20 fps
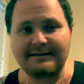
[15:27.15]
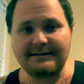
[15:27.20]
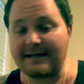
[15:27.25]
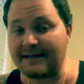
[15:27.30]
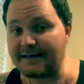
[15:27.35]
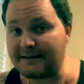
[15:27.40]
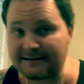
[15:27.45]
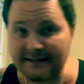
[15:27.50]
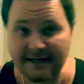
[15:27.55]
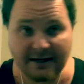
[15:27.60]

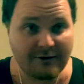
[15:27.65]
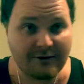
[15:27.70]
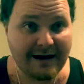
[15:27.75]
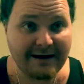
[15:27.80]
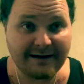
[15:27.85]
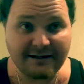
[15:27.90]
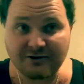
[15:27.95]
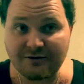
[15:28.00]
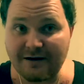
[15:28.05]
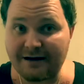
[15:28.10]
He said,
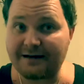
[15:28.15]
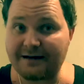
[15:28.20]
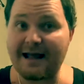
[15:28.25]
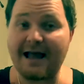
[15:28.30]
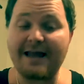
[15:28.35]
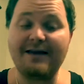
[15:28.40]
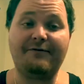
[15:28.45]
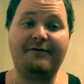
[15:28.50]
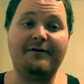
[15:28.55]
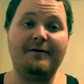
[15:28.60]
cracker this, cracker that,
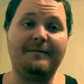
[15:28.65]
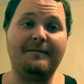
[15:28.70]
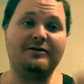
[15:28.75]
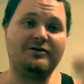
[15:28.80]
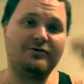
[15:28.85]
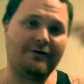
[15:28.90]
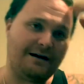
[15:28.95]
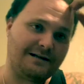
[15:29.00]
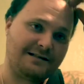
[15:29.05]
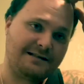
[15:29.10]
you feel me?
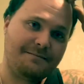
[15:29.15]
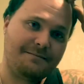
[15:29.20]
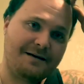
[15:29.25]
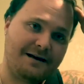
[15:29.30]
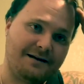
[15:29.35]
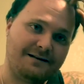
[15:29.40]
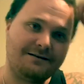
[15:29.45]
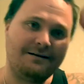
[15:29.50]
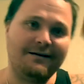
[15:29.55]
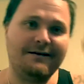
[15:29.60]
So I said,
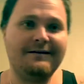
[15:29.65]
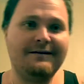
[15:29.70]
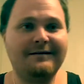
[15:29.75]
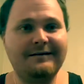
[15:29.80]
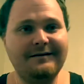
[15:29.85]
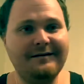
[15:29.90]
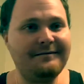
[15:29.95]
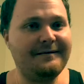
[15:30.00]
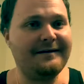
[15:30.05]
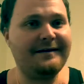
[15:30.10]
man,
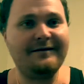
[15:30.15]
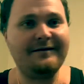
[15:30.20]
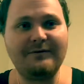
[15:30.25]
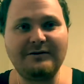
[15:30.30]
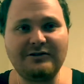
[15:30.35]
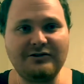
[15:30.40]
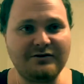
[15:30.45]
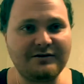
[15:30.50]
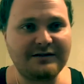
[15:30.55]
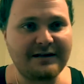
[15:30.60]

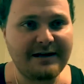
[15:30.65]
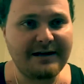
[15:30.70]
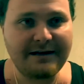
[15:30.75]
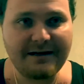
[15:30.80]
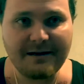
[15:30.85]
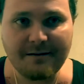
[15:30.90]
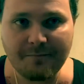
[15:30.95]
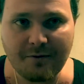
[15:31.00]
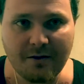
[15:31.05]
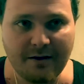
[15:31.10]
what you saying
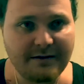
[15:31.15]
there, bro?